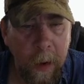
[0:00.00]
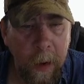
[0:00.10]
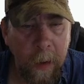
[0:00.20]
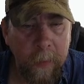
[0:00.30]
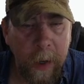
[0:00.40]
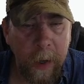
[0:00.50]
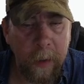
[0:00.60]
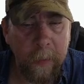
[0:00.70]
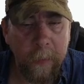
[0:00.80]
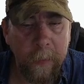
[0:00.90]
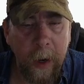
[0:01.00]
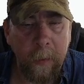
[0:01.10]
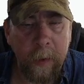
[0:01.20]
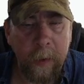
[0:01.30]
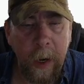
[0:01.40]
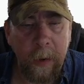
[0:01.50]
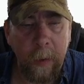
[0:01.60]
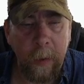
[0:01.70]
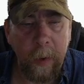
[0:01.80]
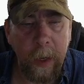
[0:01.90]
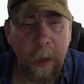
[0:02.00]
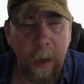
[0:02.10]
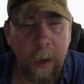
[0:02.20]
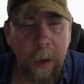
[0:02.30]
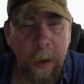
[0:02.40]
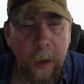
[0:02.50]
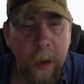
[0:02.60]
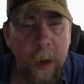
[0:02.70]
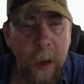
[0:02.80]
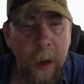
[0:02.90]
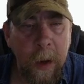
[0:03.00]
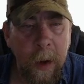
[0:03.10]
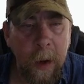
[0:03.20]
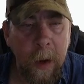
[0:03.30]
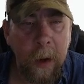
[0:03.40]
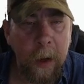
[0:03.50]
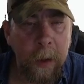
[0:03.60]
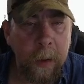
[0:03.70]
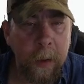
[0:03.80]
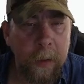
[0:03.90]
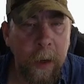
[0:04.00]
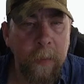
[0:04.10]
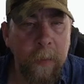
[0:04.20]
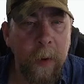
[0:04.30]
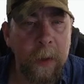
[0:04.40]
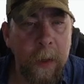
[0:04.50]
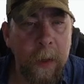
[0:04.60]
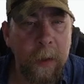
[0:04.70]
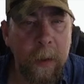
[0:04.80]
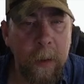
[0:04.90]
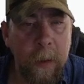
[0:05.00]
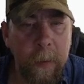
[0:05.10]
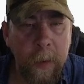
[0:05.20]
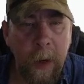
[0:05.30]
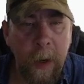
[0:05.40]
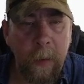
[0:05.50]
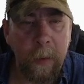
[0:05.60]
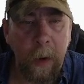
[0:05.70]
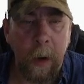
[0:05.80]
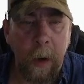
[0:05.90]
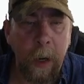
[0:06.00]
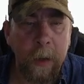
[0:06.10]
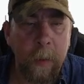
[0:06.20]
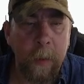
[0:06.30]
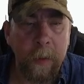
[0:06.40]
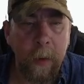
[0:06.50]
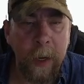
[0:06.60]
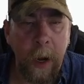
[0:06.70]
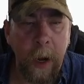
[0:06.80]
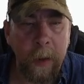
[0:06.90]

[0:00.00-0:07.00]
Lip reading: 5 was the last one we did, okay. So say, for instance, our next one's going to be like this.